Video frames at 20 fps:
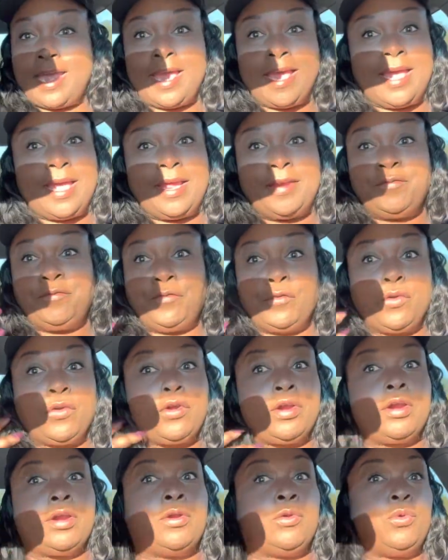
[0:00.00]
ad
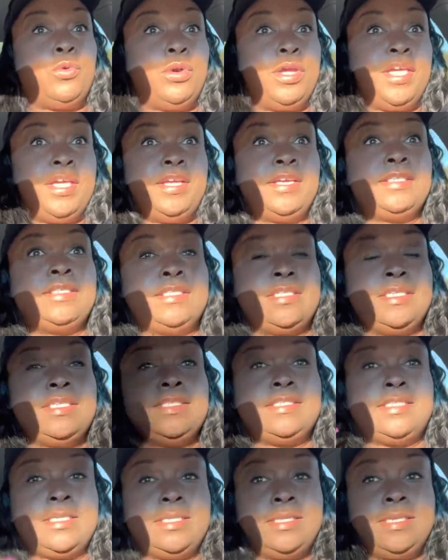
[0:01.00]
for wigs.
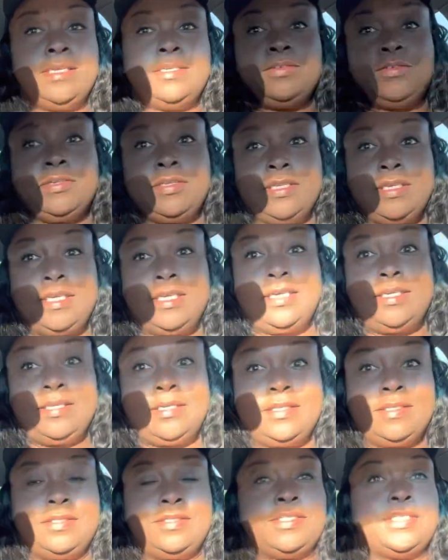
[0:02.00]
This literally
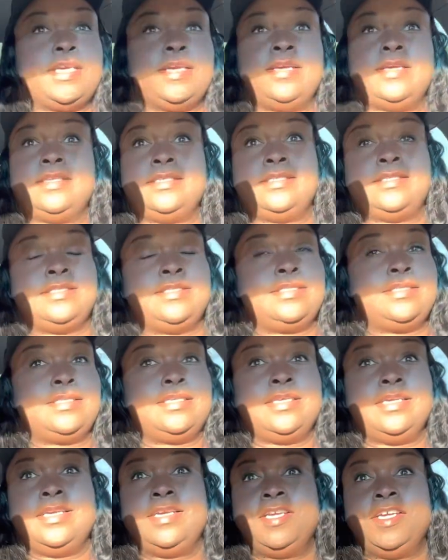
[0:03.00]

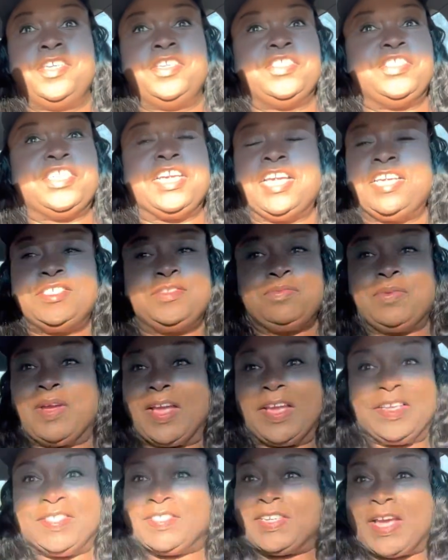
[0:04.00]
just changed my
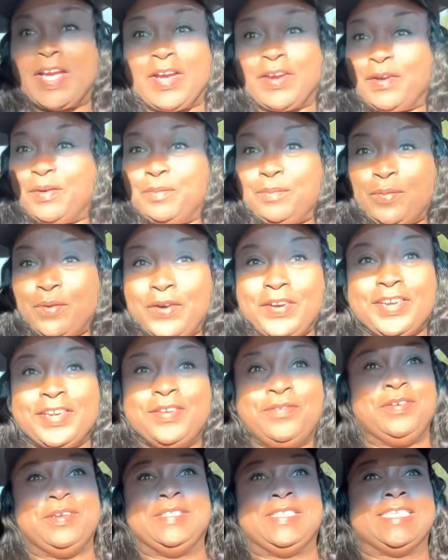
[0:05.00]
entire
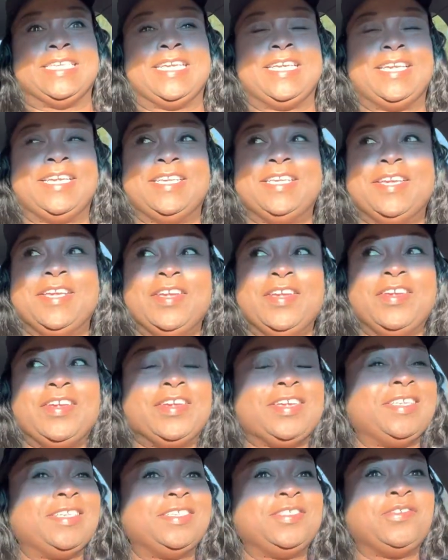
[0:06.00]
morning routine
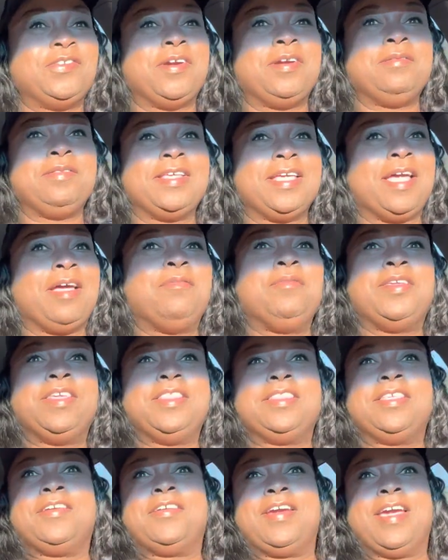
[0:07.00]
because normally I'm
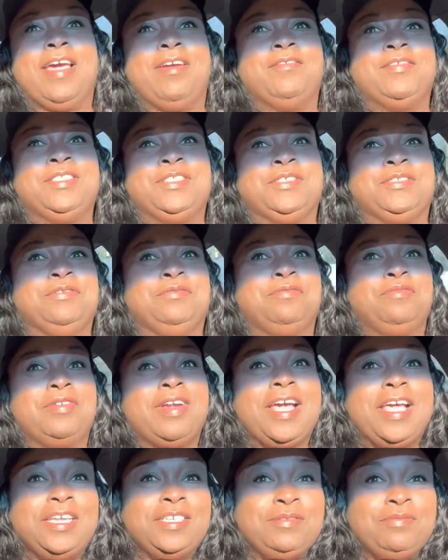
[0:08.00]
in there having to
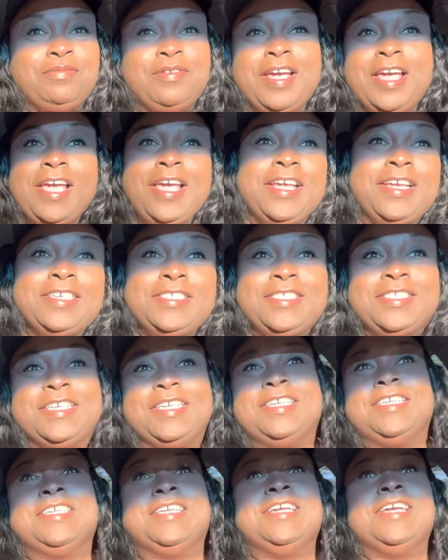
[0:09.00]
brush, brush
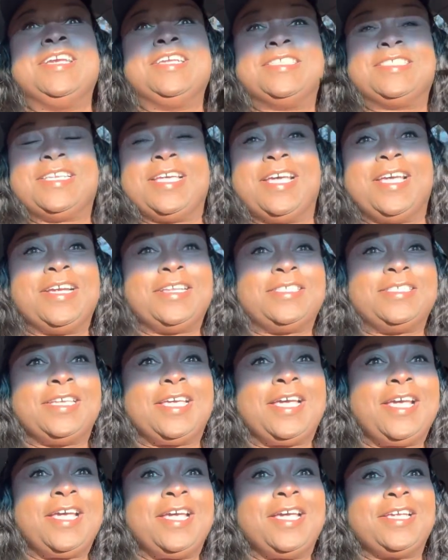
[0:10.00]
and tuck,
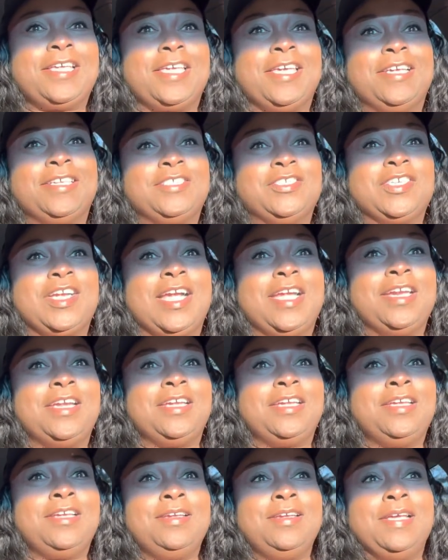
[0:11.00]
tuck and try to